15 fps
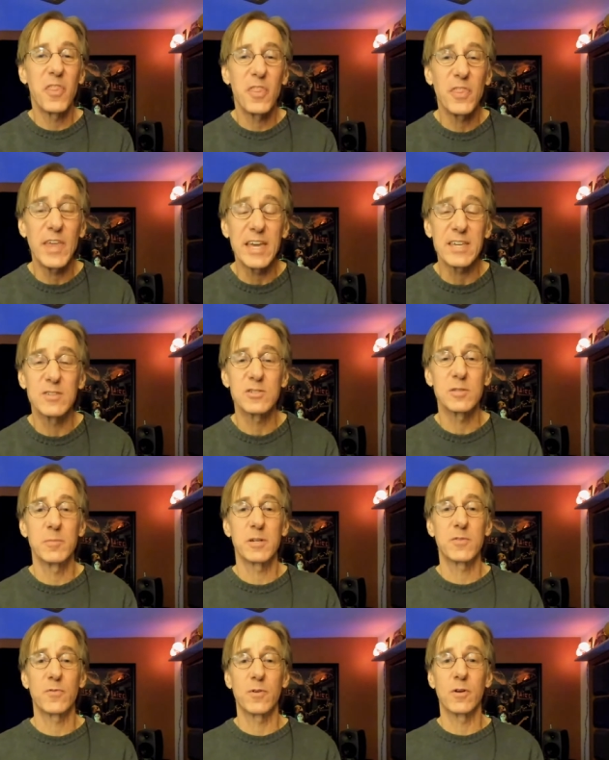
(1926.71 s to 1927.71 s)
Thank you so
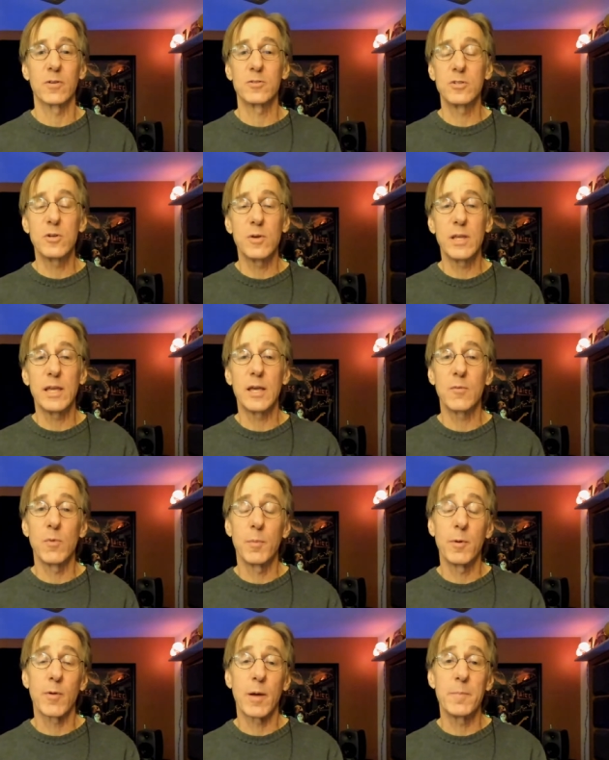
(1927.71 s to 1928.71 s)
much for tuning in. We'll
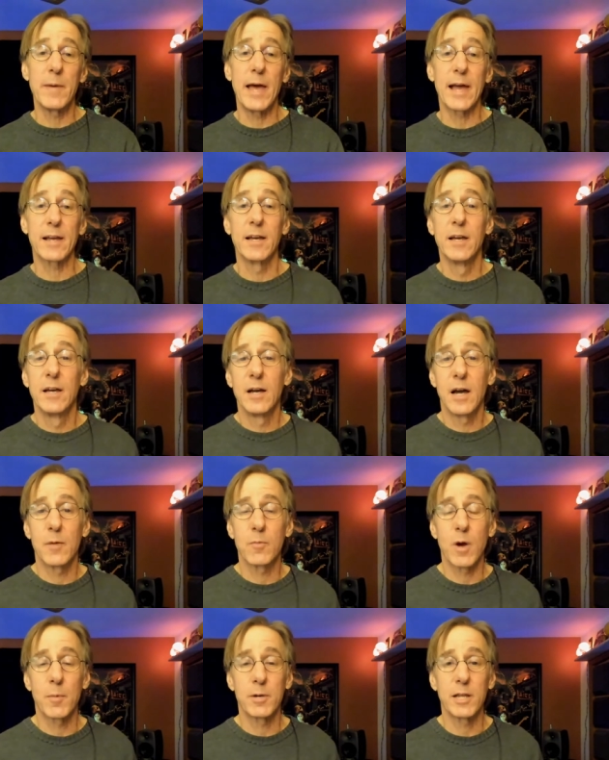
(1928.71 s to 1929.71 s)
be right back. I'm
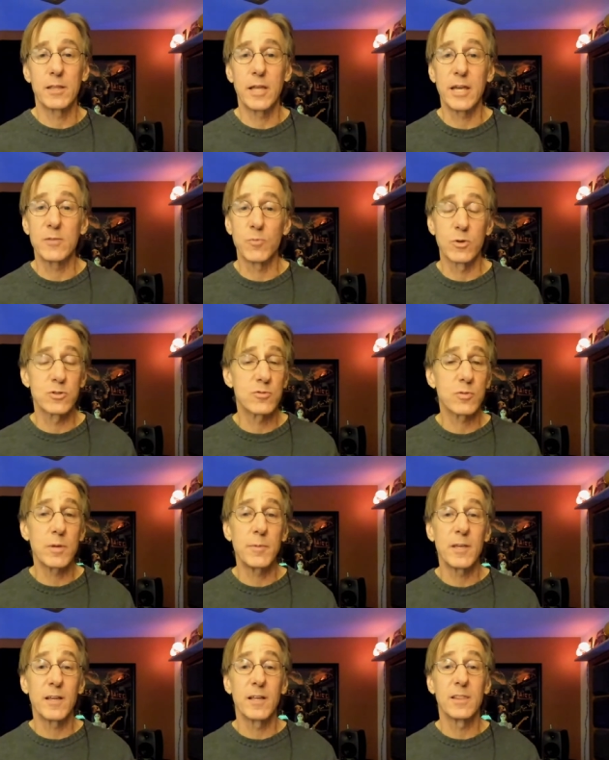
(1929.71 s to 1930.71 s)
Robert A. Lane. We're
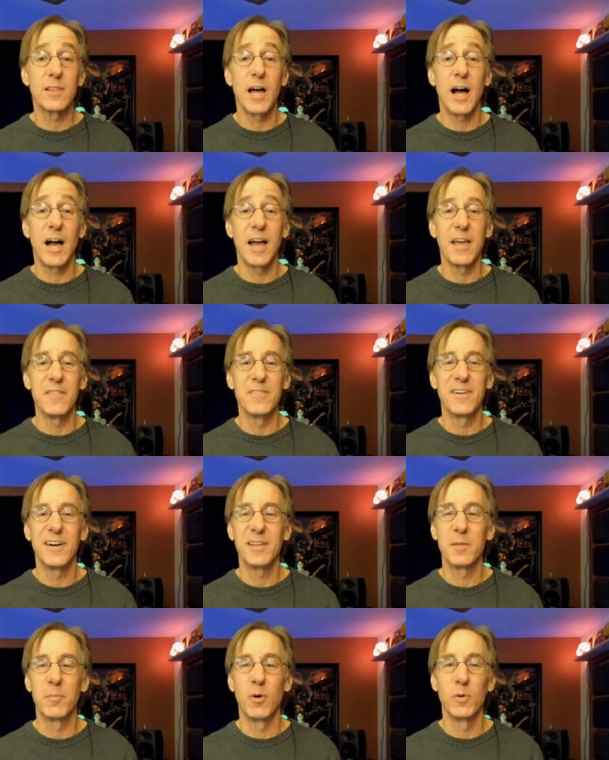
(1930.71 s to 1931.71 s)
streaming live on
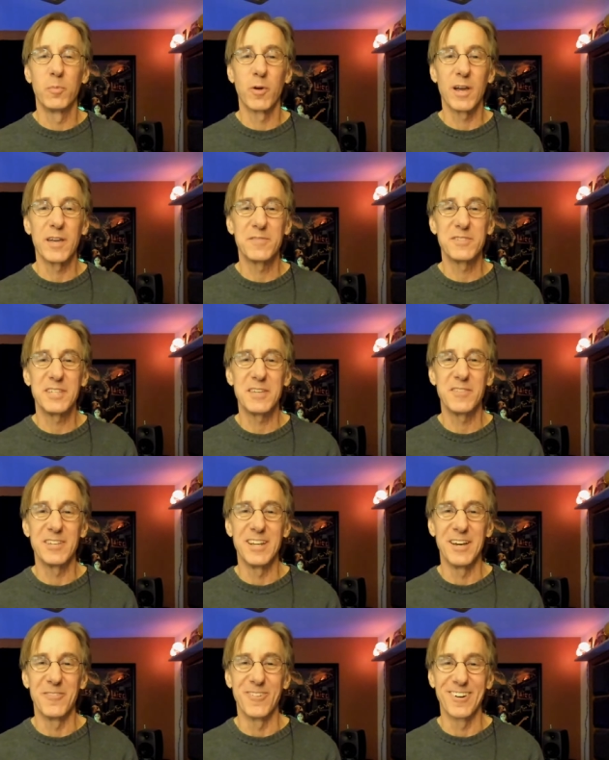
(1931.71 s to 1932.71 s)
the Bold Brave TV
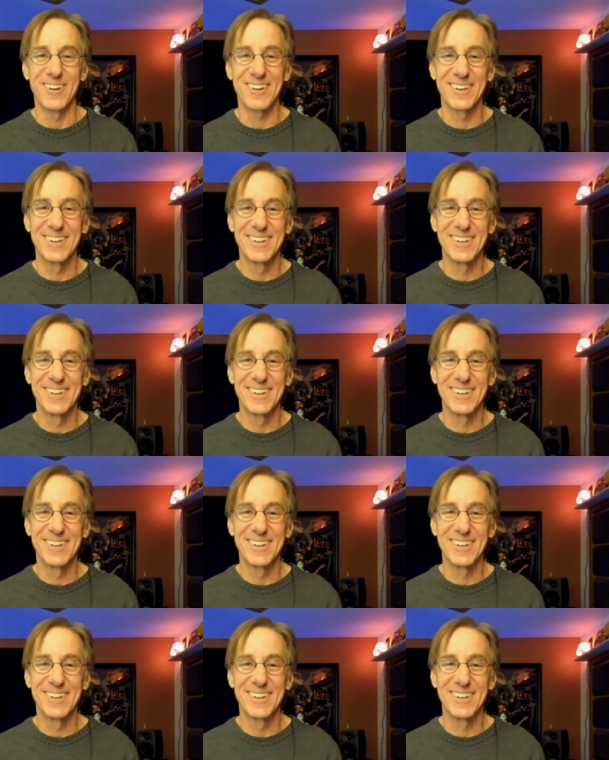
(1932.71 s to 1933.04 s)
network.